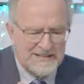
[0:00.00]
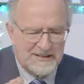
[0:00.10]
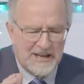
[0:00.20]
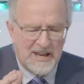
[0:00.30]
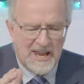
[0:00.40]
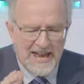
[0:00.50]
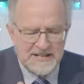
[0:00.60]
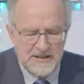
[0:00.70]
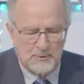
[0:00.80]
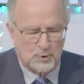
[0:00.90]

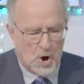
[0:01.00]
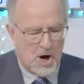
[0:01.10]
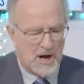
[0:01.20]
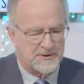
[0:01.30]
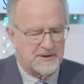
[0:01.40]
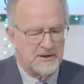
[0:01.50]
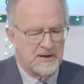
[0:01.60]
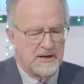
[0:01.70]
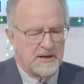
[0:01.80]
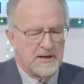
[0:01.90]
lightning rod.
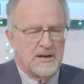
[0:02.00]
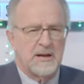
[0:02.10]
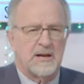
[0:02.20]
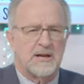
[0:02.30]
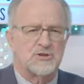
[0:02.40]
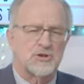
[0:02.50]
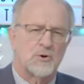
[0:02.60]
And